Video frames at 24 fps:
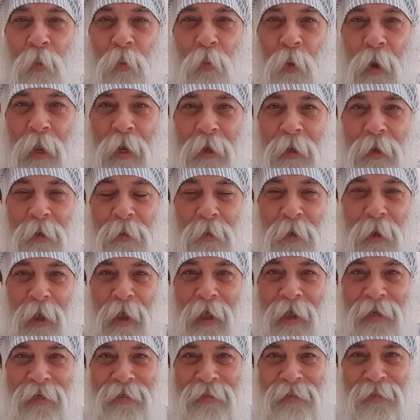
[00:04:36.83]
when the
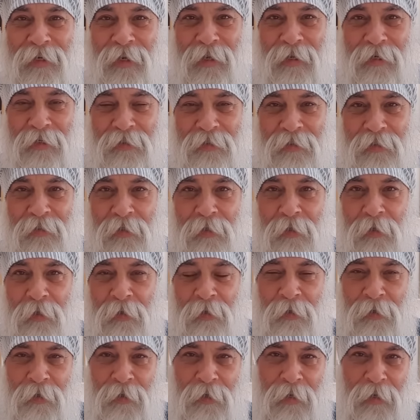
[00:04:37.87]
guy says,
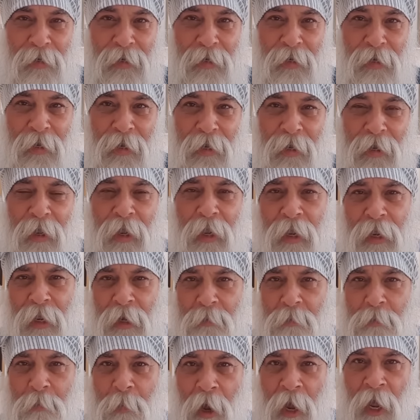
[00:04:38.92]
uh,
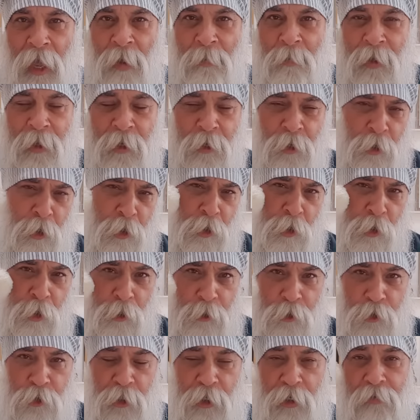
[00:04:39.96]
and mom in her
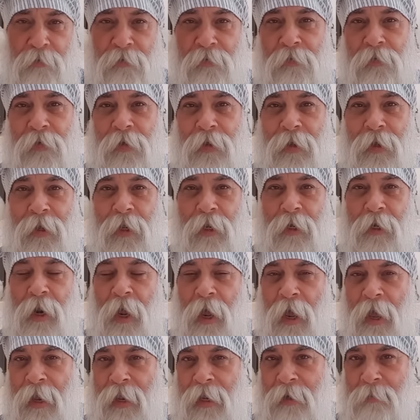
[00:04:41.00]
kerchief and
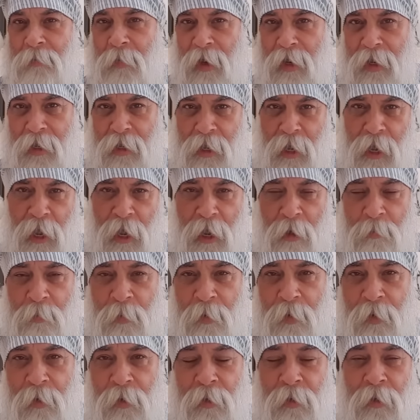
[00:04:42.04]
I in my cap
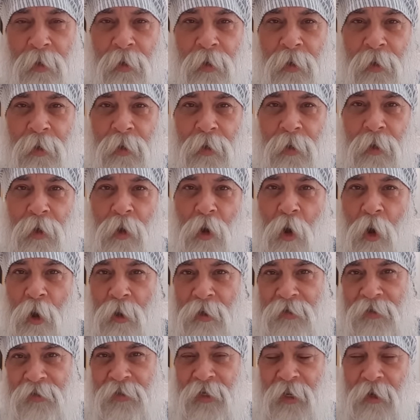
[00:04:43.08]

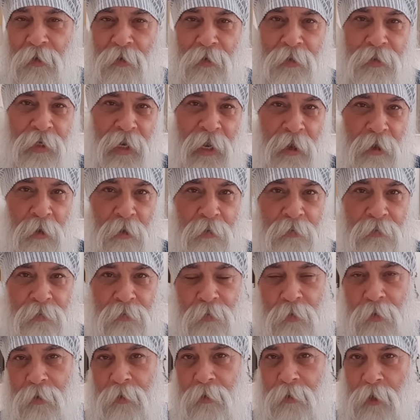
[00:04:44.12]
all settled down
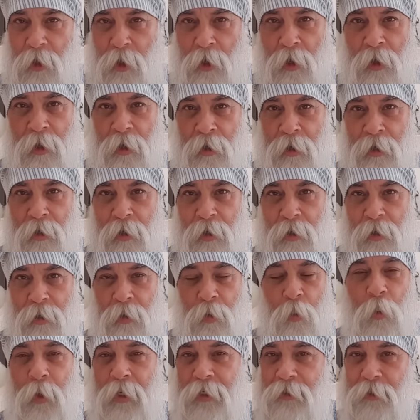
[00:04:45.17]
for a long
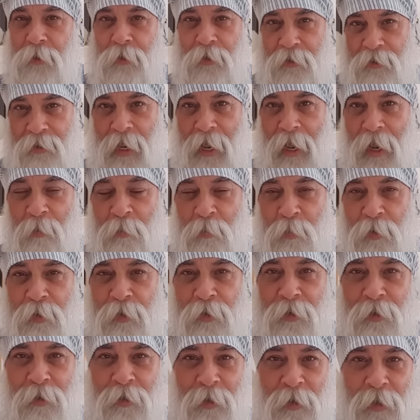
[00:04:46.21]
winter's nap.
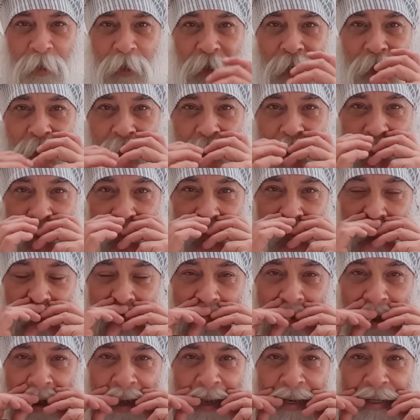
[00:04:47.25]
So
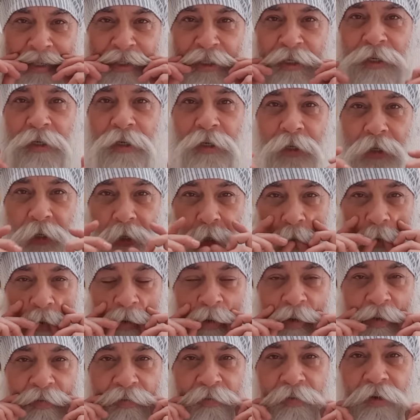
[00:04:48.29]
imagine your
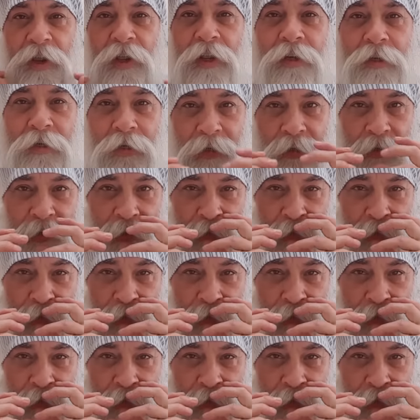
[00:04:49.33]
girlfriend